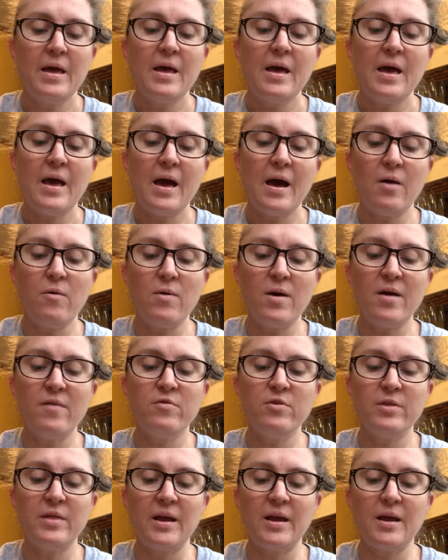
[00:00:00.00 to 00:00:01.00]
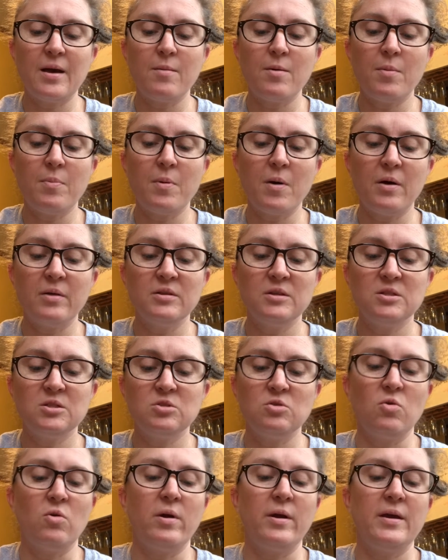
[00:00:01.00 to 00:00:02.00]
However they come upon the
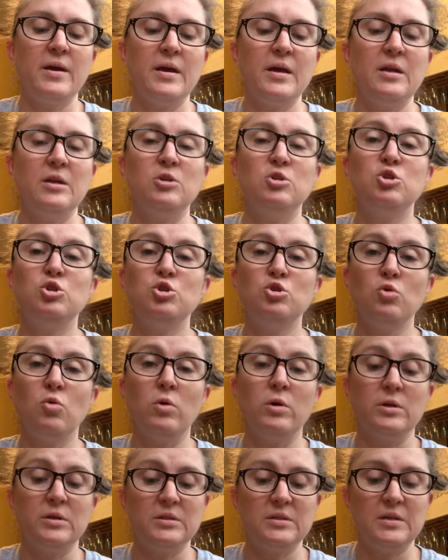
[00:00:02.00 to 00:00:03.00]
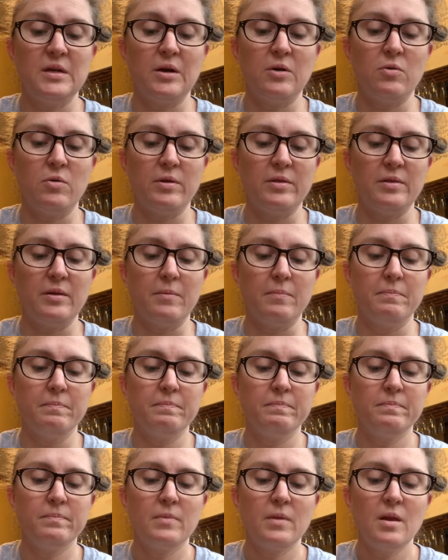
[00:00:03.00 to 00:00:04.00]
story, it is sure to stick with them.
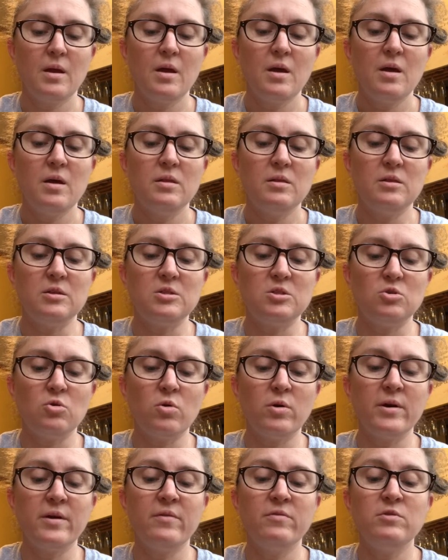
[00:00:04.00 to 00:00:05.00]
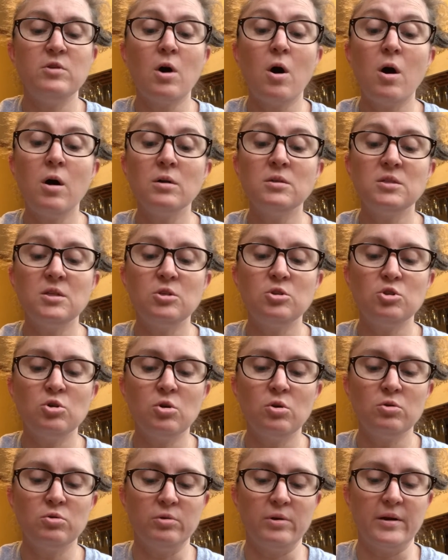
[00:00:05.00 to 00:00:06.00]
The story of dogs and
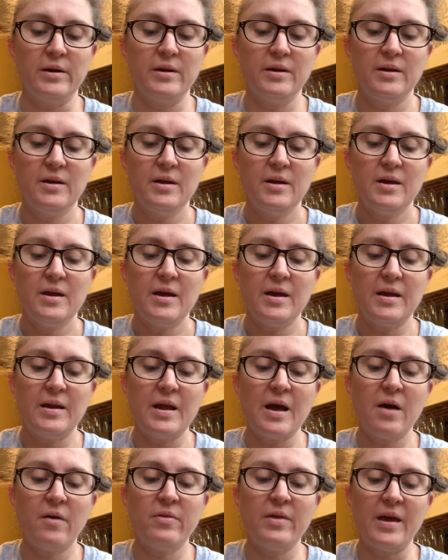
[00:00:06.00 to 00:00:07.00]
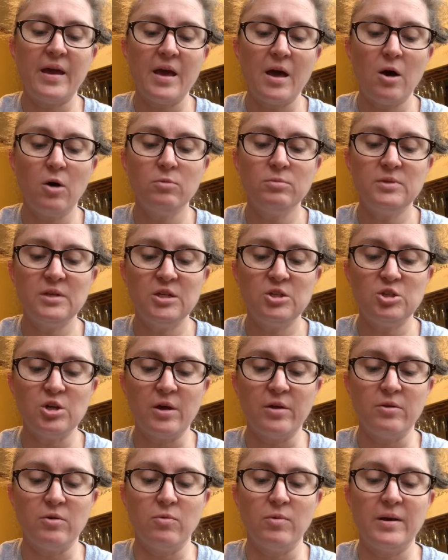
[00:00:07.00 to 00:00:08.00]
children, and how they helped each
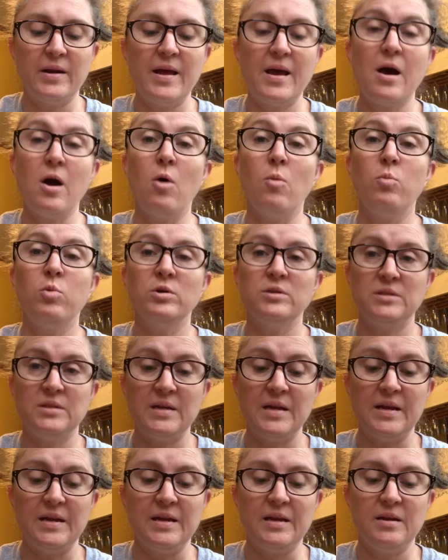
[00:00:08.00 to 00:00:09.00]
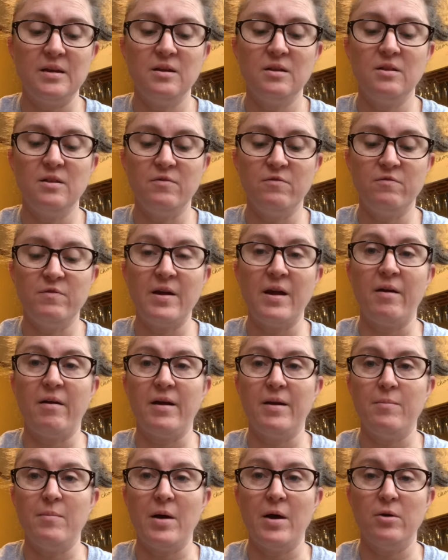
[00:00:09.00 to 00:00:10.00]
other when help was needed the
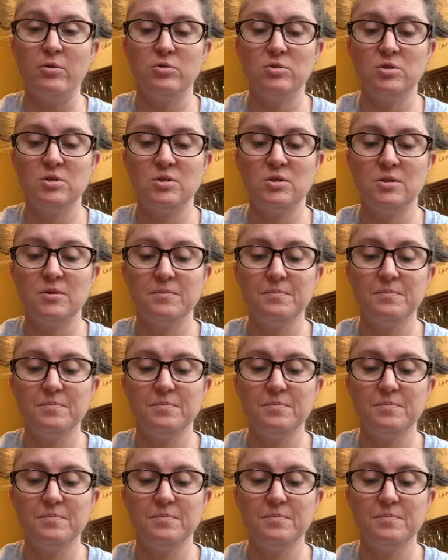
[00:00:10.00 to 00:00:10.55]
very most.